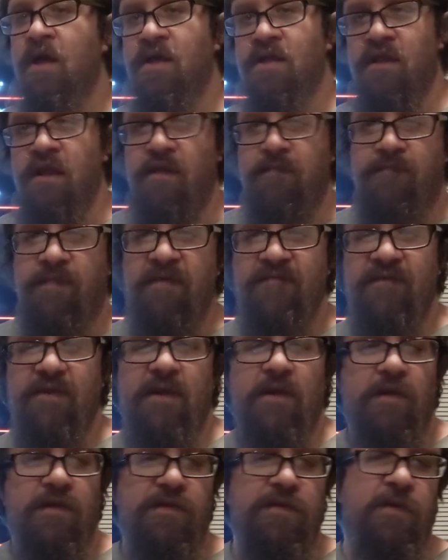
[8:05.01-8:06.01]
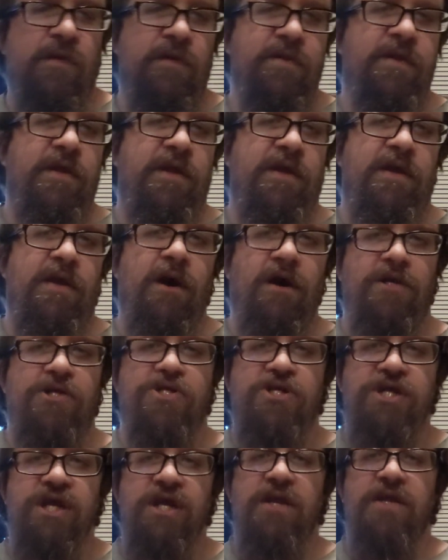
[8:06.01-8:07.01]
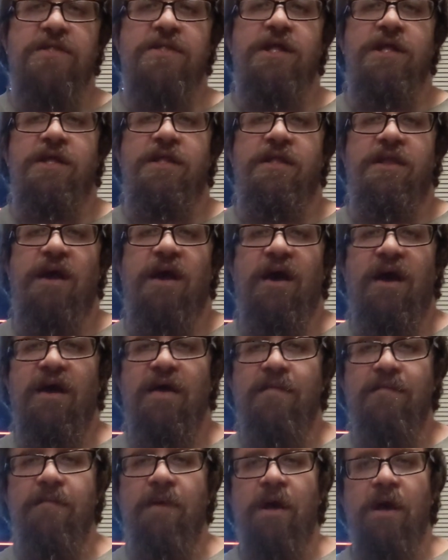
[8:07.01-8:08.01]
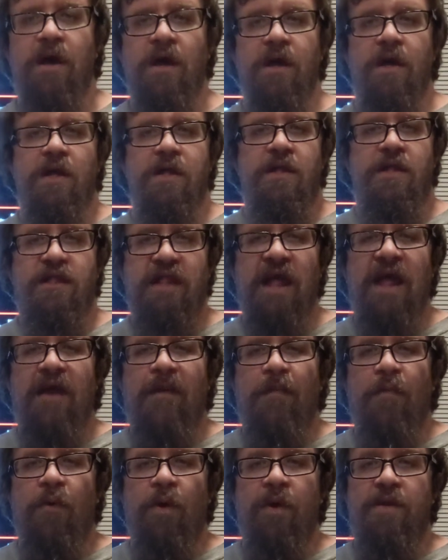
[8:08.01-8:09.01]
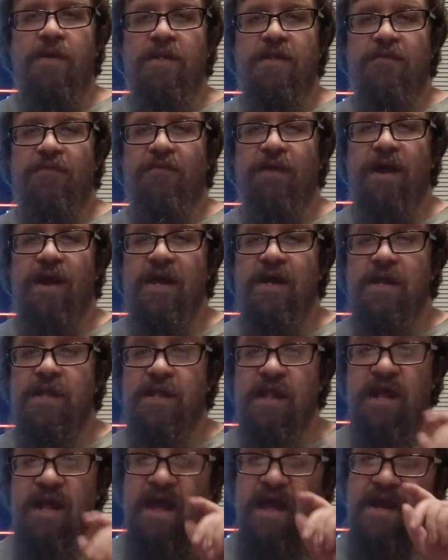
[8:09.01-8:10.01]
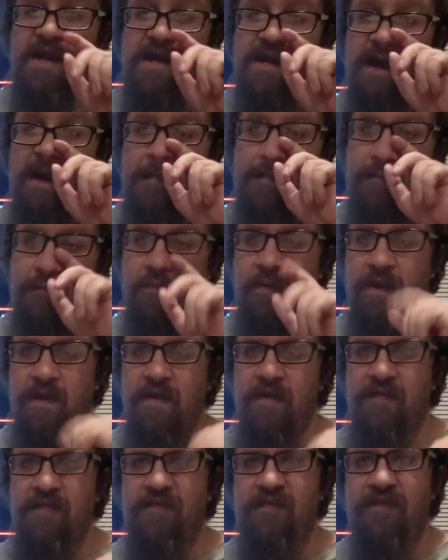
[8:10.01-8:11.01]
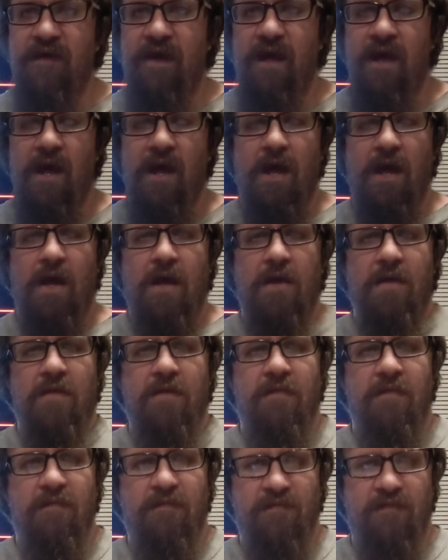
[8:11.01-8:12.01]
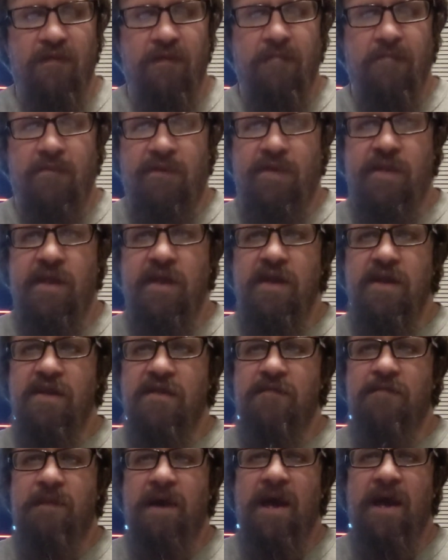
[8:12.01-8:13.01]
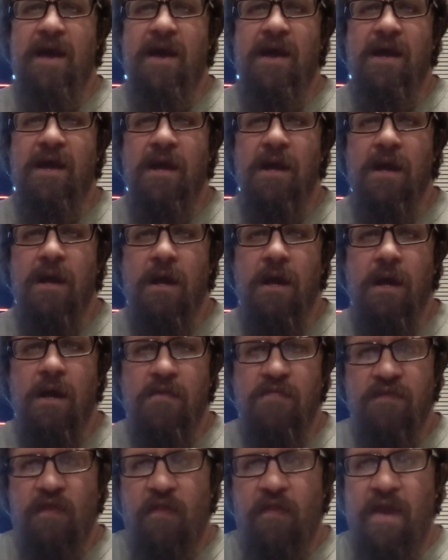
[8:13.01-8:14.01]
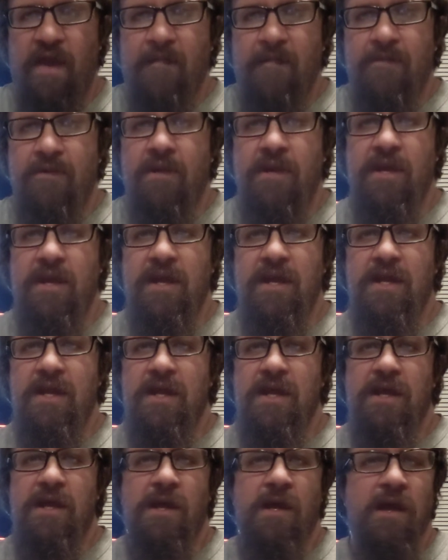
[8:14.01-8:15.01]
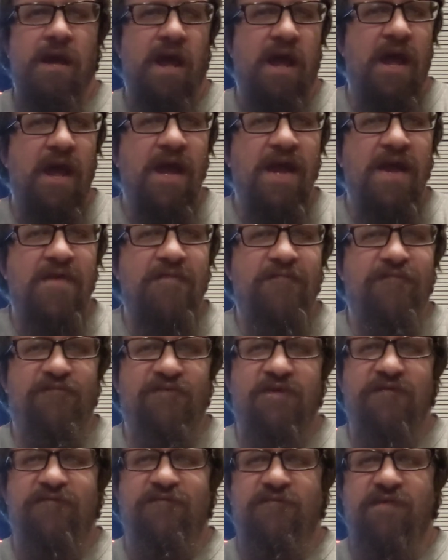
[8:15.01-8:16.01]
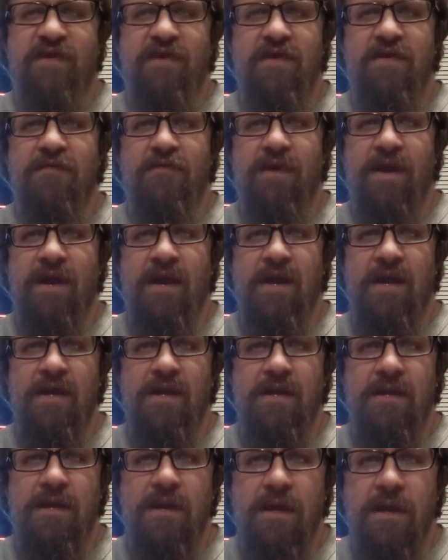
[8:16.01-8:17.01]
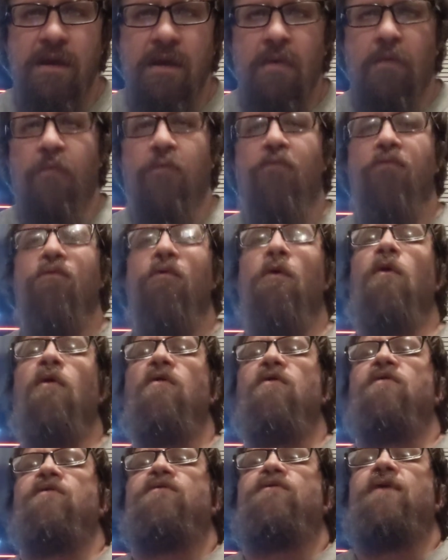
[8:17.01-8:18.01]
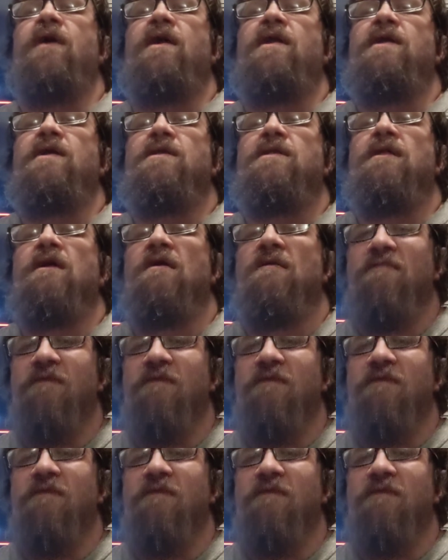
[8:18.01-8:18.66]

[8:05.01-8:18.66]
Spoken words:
The Beverly Hills girls get caught cheating this time. Sam wins the race. They end up with the Mercedes back, the Lamborghini, and $50,000. Roll credits.